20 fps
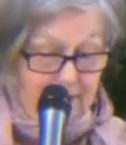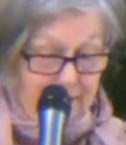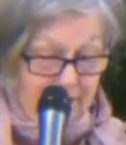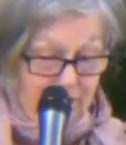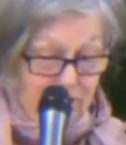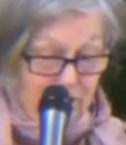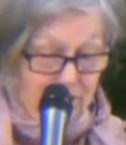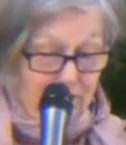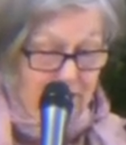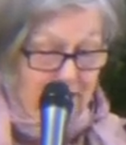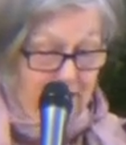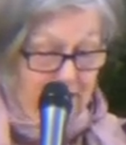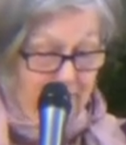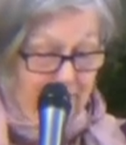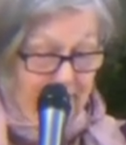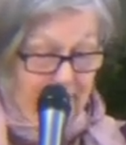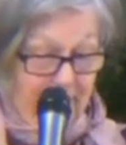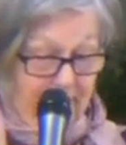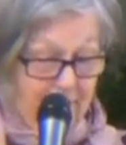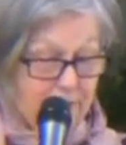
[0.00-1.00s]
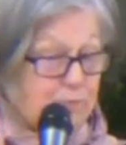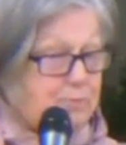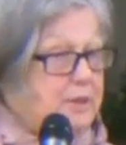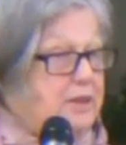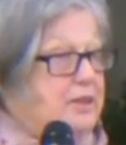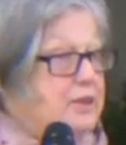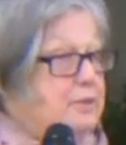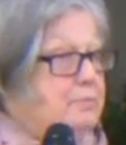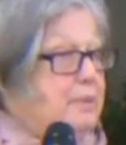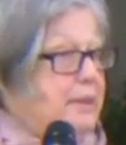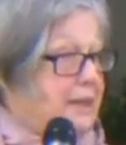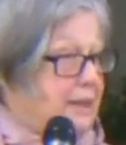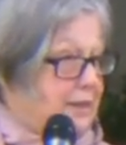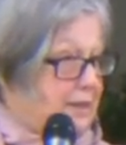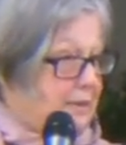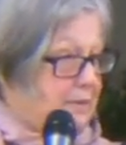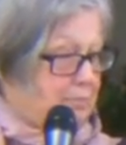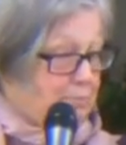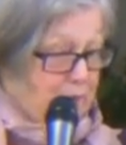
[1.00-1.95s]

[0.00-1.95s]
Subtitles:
kitchen even as we speak,